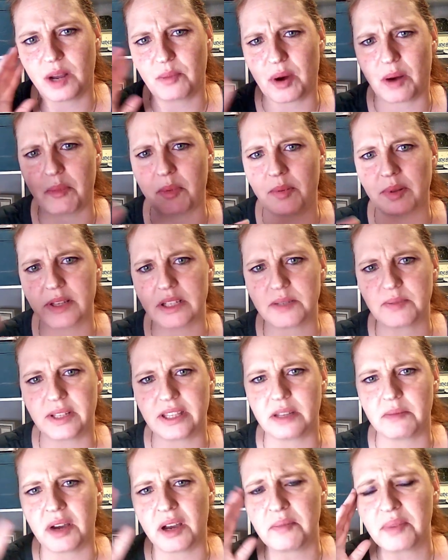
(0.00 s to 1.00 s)
I'll probably
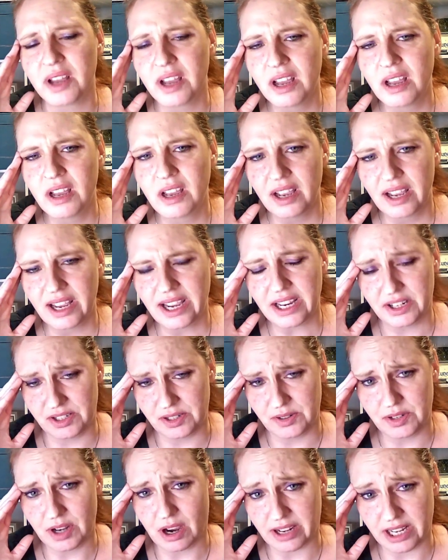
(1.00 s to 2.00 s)
split them up
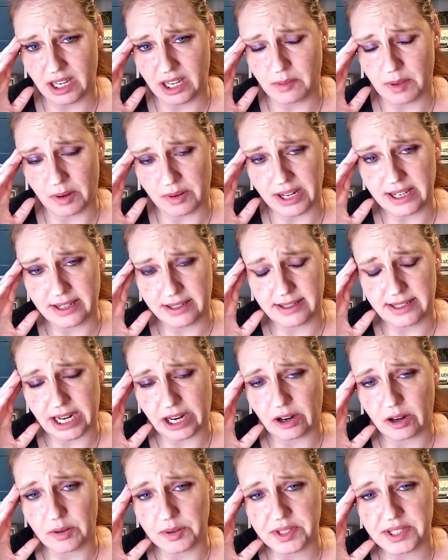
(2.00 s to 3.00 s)
into talking about is
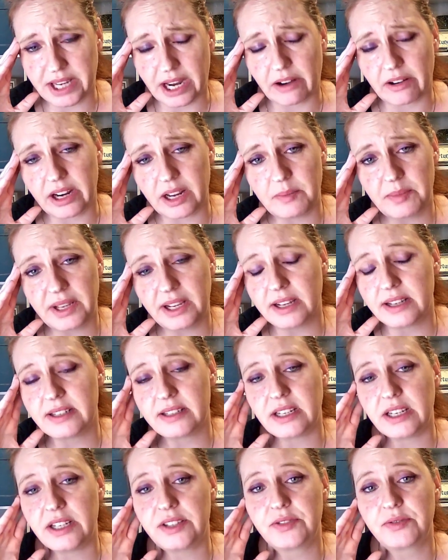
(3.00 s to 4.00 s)
tarot scary
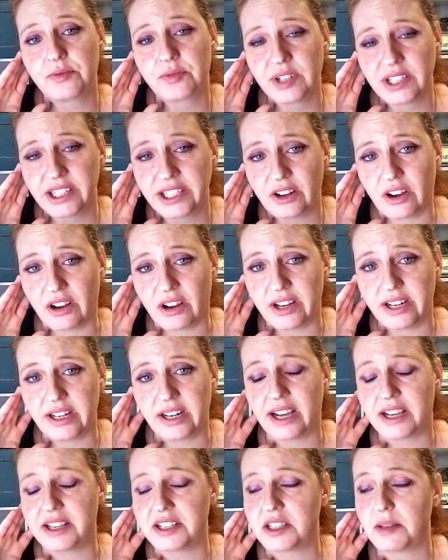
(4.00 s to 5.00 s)
because it's really not.
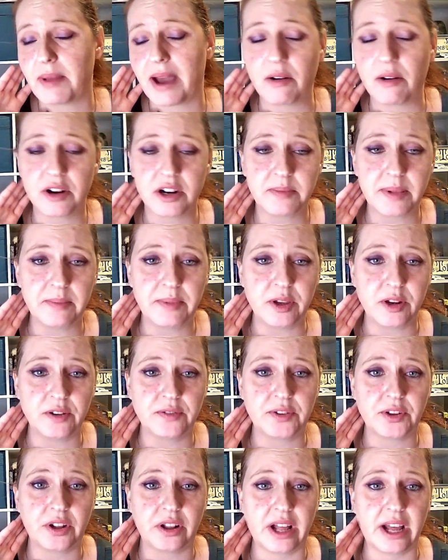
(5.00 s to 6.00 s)
It has the power to be
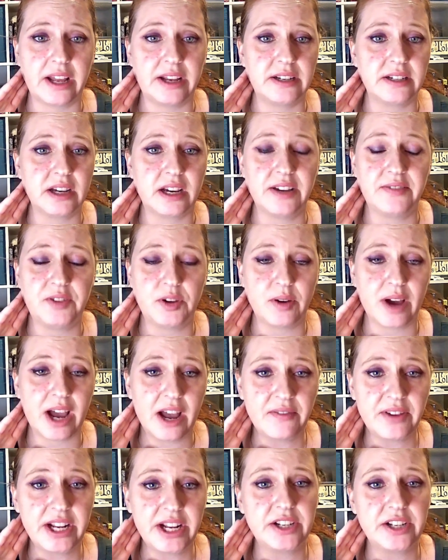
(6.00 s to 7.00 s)
beautiful, and if you
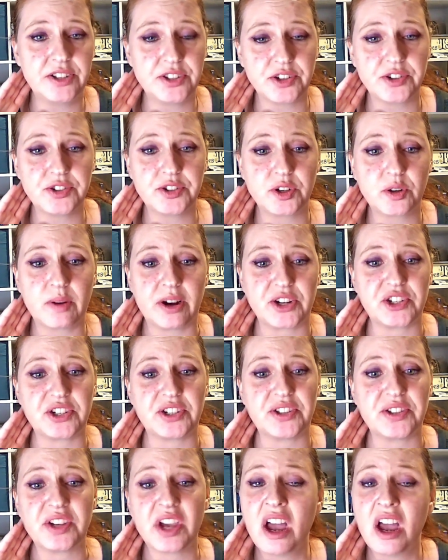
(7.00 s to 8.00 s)
have any concerns or
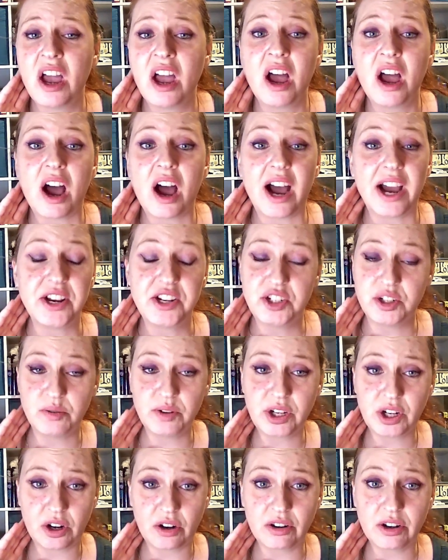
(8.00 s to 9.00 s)
questions, I do
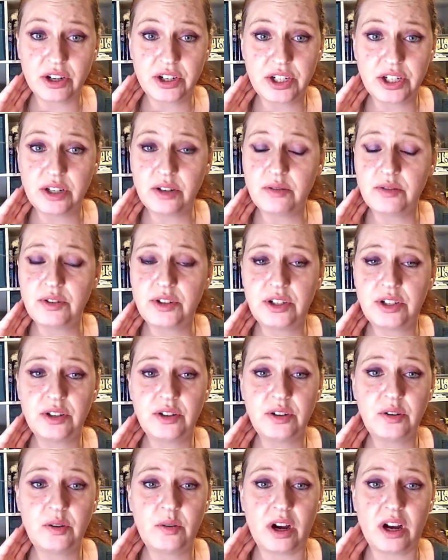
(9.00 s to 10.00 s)
encourage you
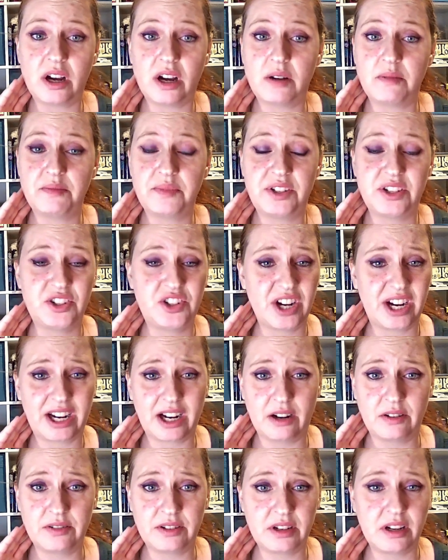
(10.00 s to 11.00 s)
to um, to check
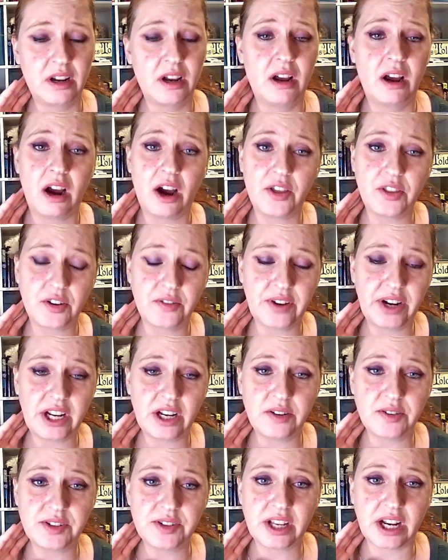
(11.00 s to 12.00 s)
out other
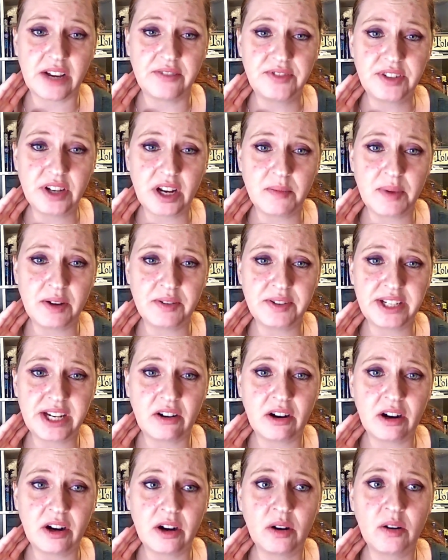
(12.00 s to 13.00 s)
videos that I've done about
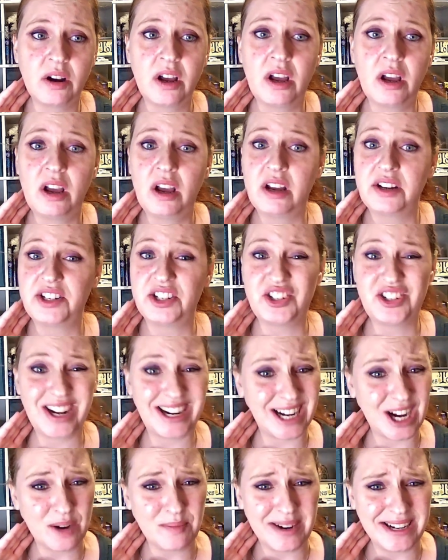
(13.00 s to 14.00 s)
tarot, to
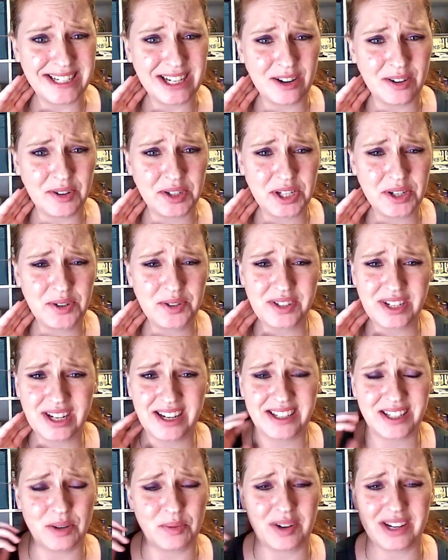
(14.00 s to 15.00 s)
check out my Tarot
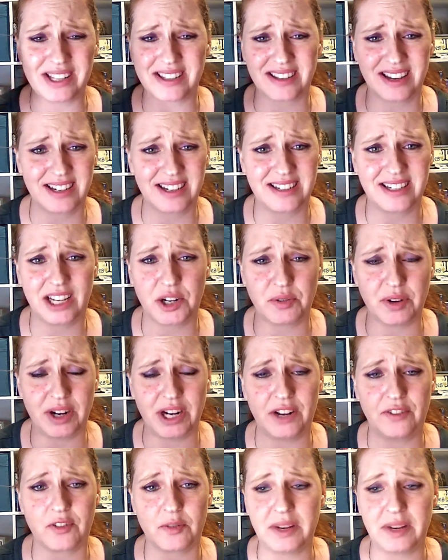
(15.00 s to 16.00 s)
Tuesdays and what it's like to get a
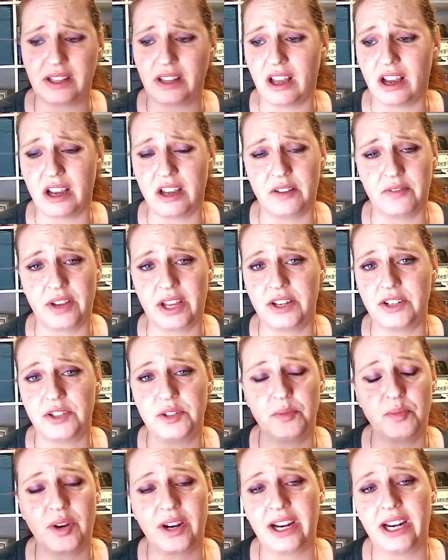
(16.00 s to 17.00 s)
reading from me live, and
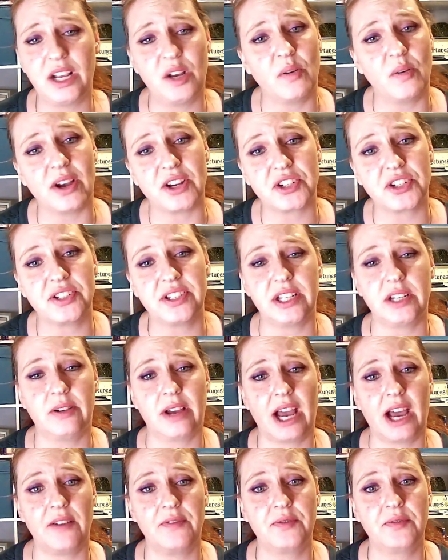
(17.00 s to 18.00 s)
to bring any questions that you
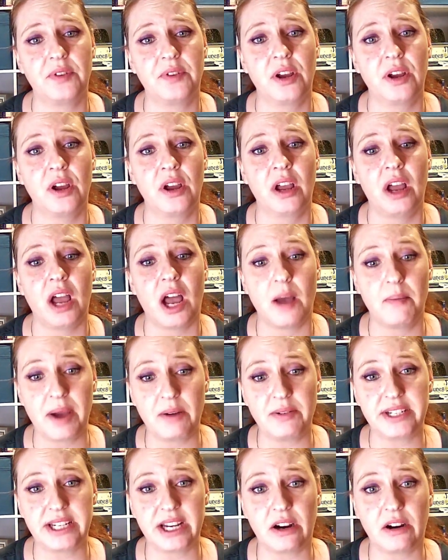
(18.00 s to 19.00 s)
have
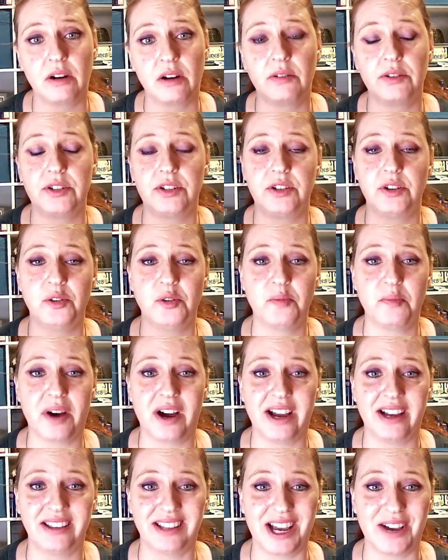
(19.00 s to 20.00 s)
about tarot to
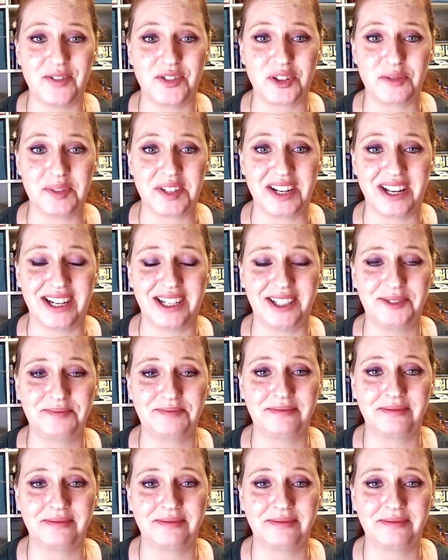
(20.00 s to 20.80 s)
my live stream tonight.